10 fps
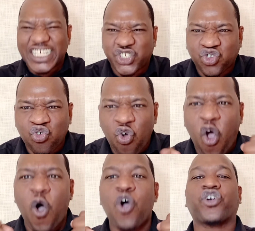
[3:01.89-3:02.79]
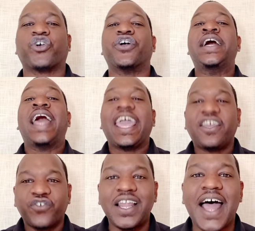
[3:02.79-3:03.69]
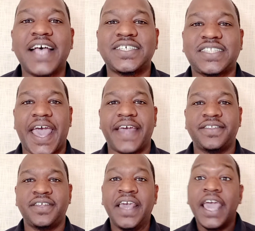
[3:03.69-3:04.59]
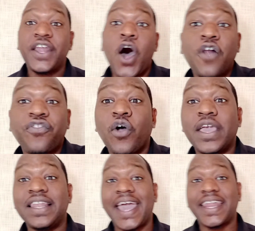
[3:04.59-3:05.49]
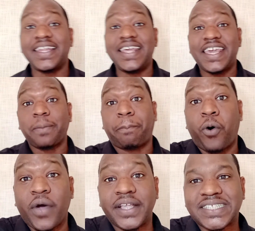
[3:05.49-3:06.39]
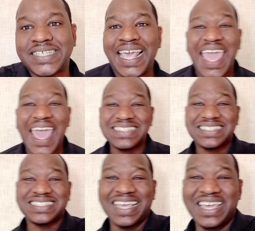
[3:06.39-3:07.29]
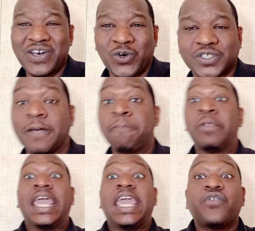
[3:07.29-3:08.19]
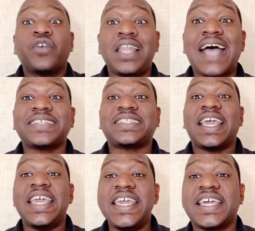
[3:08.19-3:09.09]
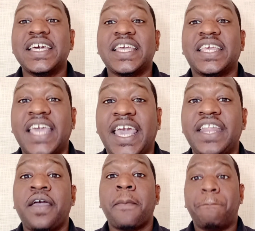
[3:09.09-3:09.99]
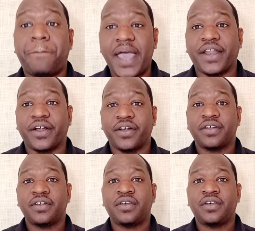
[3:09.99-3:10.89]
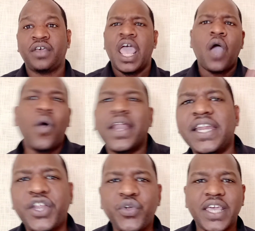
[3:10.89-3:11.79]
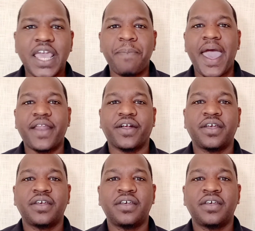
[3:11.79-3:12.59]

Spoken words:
stronger. And he realized that. And although he led the league in points and steals, he realized that he could get better. And what did he do to get better?